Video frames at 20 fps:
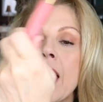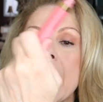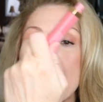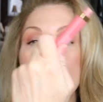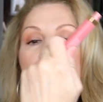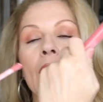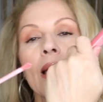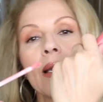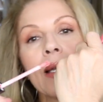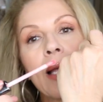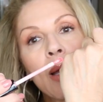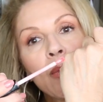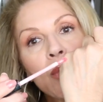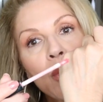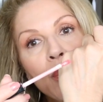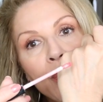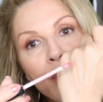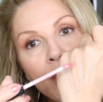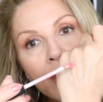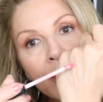And I
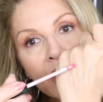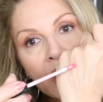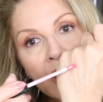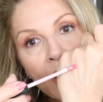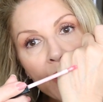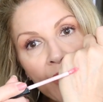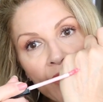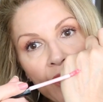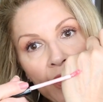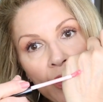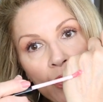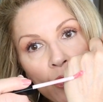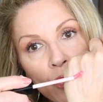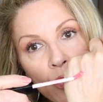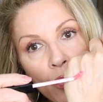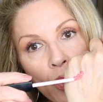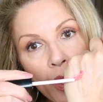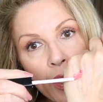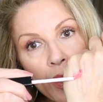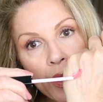will put some of it
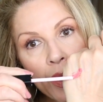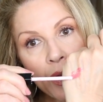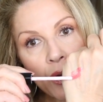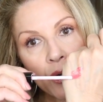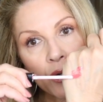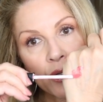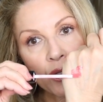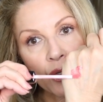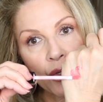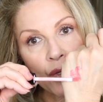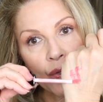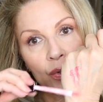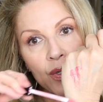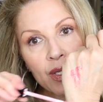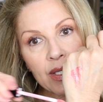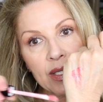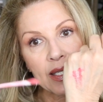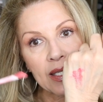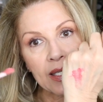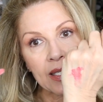right here so you
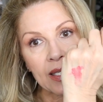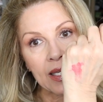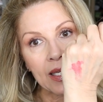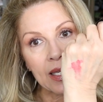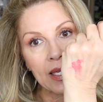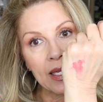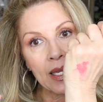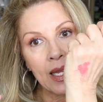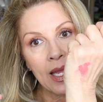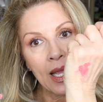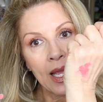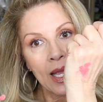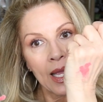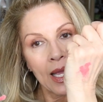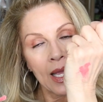can see.